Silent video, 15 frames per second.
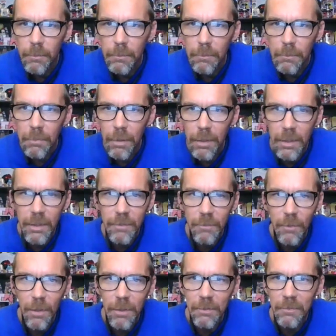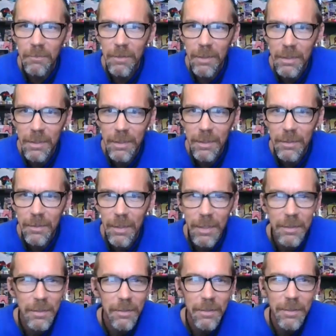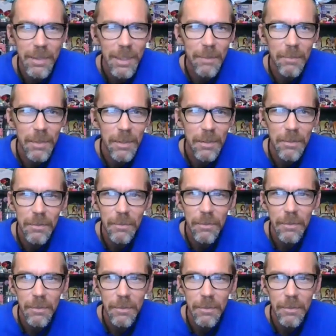Plenty of Juan Fetty. I did the same thing to her.